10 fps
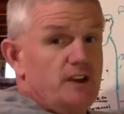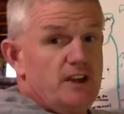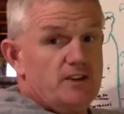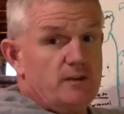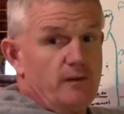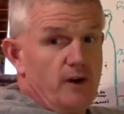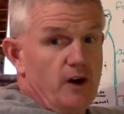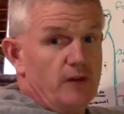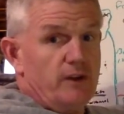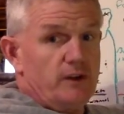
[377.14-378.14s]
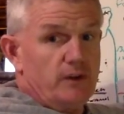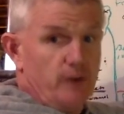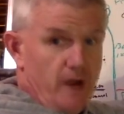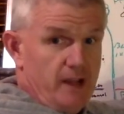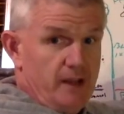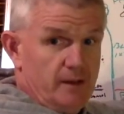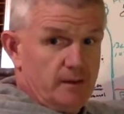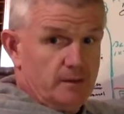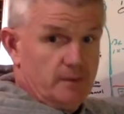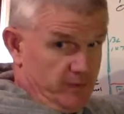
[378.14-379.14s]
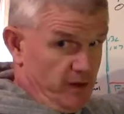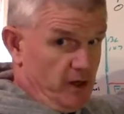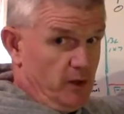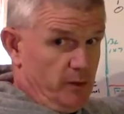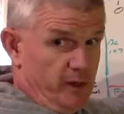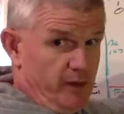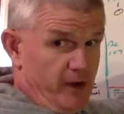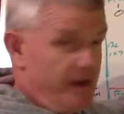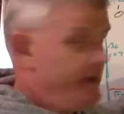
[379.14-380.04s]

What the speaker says: he's involved on the right. Follow me right